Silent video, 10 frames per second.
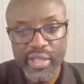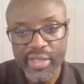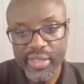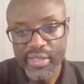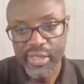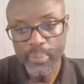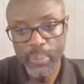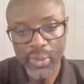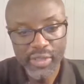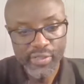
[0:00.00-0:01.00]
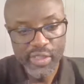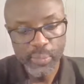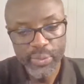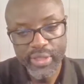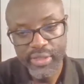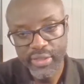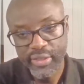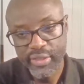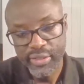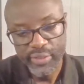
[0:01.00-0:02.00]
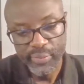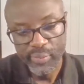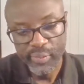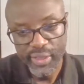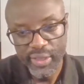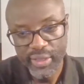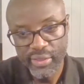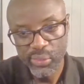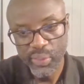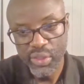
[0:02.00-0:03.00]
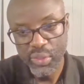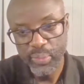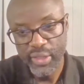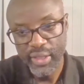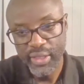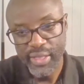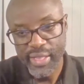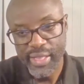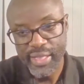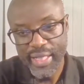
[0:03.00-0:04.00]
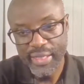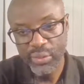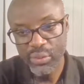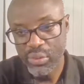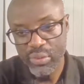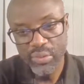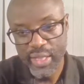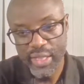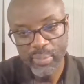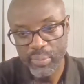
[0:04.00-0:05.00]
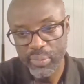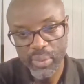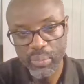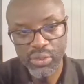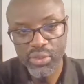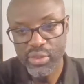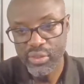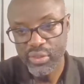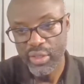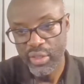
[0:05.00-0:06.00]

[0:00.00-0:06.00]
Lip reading: yeah. Some people have expressed they can't reach me, and I don't know. I am the most